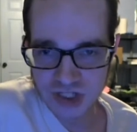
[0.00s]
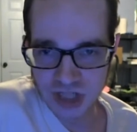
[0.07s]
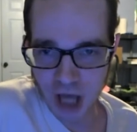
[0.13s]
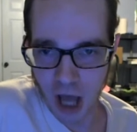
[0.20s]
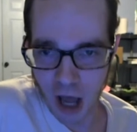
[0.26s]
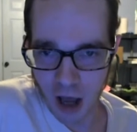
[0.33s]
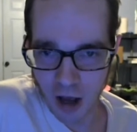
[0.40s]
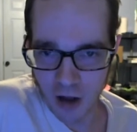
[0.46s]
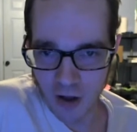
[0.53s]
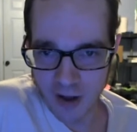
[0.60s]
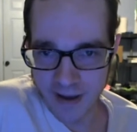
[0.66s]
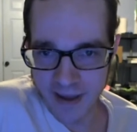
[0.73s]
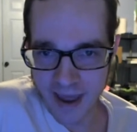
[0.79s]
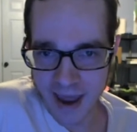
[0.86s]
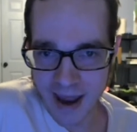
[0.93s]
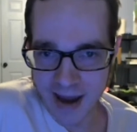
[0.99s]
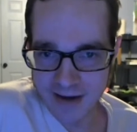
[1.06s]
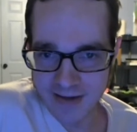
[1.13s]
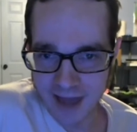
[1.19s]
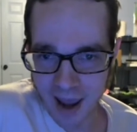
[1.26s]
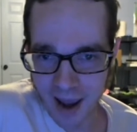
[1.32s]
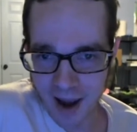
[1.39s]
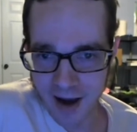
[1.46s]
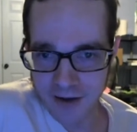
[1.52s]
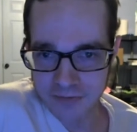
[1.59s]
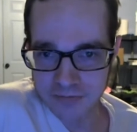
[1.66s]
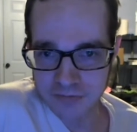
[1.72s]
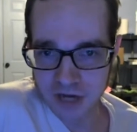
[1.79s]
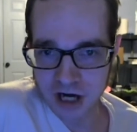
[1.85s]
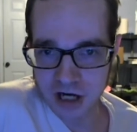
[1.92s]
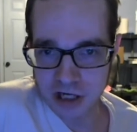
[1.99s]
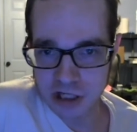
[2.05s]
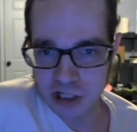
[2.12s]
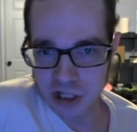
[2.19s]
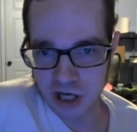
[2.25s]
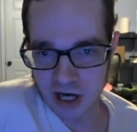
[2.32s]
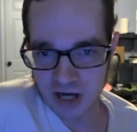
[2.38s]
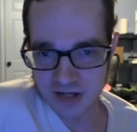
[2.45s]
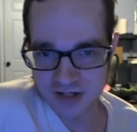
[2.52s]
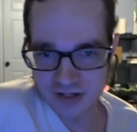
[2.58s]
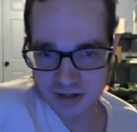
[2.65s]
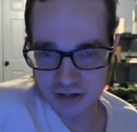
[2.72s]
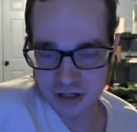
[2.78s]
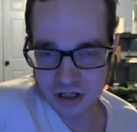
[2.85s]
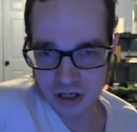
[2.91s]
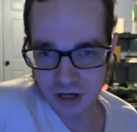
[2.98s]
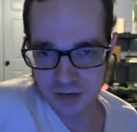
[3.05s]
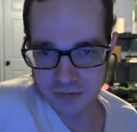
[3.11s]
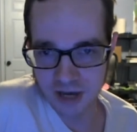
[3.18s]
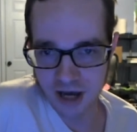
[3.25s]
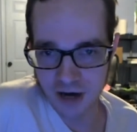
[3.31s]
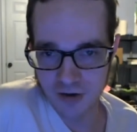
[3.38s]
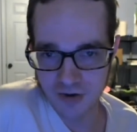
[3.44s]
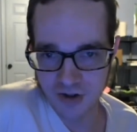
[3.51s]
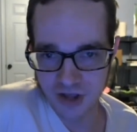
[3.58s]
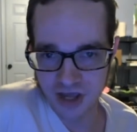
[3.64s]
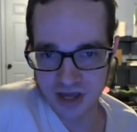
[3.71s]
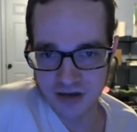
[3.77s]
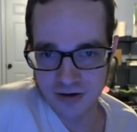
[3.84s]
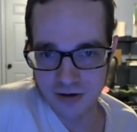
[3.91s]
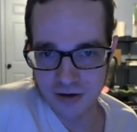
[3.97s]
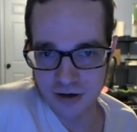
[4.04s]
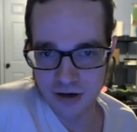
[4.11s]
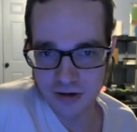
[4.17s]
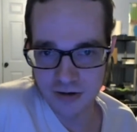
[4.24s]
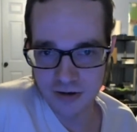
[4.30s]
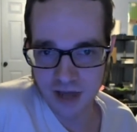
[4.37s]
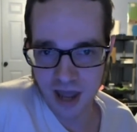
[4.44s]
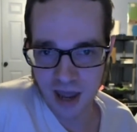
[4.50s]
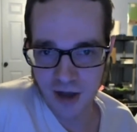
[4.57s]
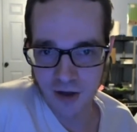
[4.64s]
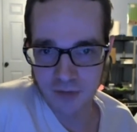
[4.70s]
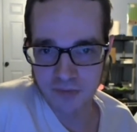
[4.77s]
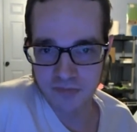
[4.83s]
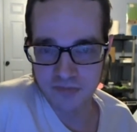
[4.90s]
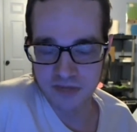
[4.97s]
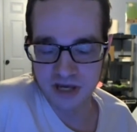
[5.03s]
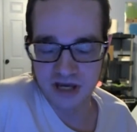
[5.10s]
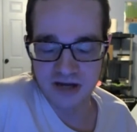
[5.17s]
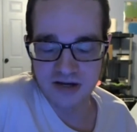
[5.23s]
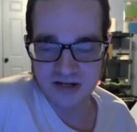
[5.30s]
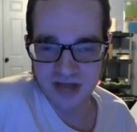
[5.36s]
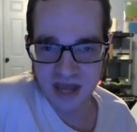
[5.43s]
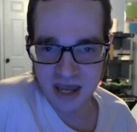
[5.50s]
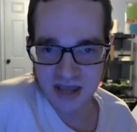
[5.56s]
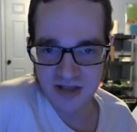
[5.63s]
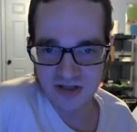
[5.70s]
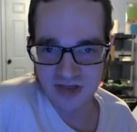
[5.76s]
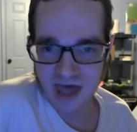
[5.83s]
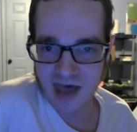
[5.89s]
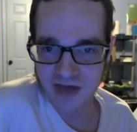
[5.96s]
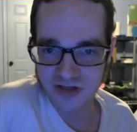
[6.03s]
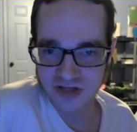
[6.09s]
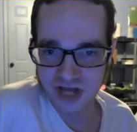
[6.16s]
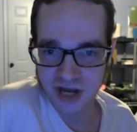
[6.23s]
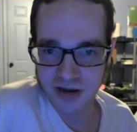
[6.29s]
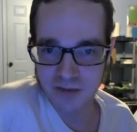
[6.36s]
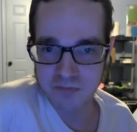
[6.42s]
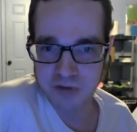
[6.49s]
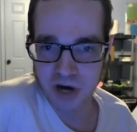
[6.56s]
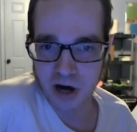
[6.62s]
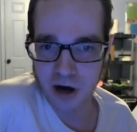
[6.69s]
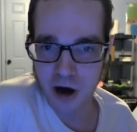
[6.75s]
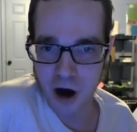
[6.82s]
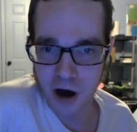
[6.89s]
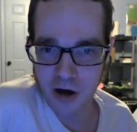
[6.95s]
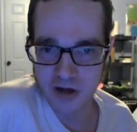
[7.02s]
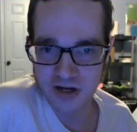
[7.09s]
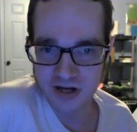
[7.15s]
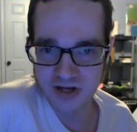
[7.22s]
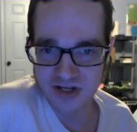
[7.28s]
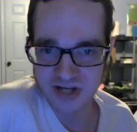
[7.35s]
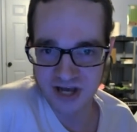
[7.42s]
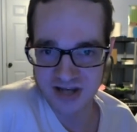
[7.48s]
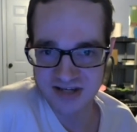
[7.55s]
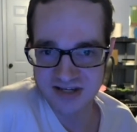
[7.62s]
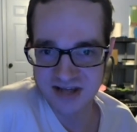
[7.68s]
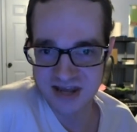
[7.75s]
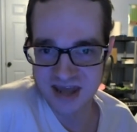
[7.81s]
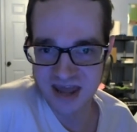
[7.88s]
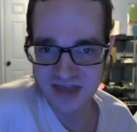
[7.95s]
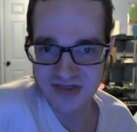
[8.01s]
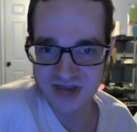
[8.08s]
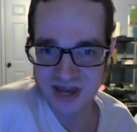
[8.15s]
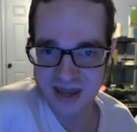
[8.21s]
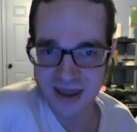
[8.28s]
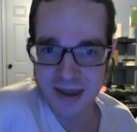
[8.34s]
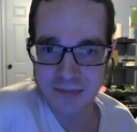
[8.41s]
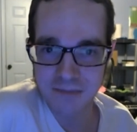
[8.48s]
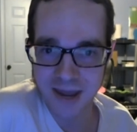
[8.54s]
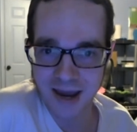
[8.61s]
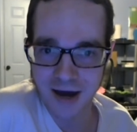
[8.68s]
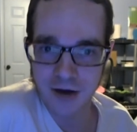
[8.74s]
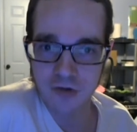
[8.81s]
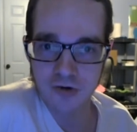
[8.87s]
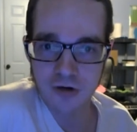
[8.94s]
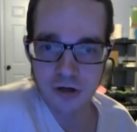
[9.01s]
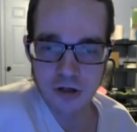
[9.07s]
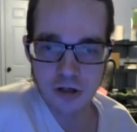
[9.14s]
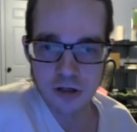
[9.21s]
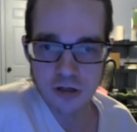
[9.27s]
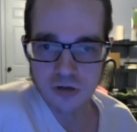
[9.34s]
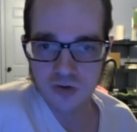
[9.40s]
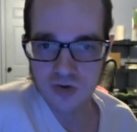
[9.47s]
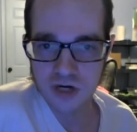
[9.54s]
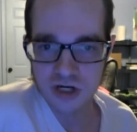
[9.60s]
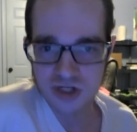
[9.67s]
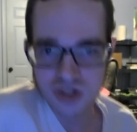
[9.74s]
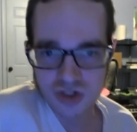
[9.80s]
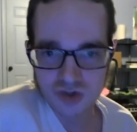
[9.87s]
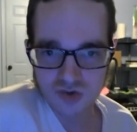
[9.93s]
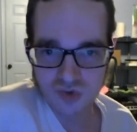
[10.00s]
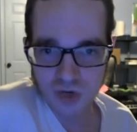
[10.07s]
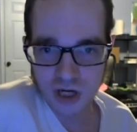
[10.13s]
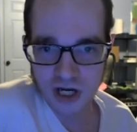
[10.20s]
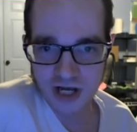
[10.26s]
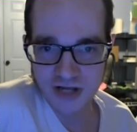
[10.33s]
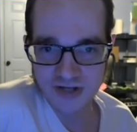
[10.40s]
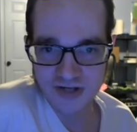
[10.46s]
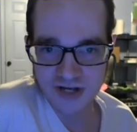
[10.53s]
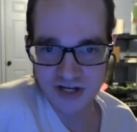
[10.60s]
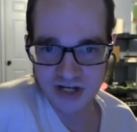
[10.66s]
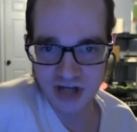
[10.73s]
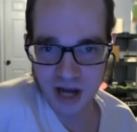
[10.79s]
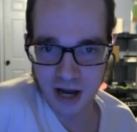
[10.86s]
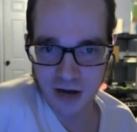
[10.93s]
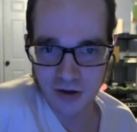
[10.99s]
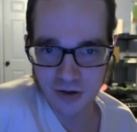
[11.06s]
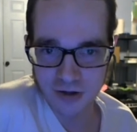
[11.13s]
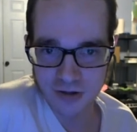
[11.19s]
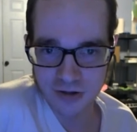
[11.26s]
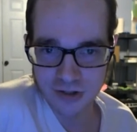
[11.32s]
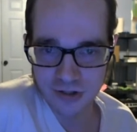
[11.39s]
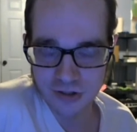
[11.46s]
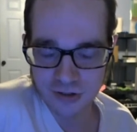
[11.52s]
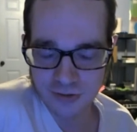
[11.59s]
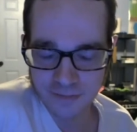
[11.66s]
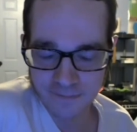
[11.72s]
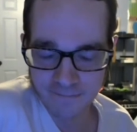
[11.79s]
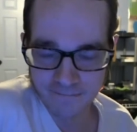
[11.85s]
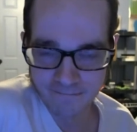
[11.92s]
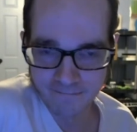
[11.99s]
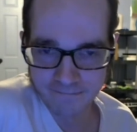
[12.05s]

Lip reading: So I had to have my cousin come out here and help me take that thing apart just to get the game out, which was a challenge.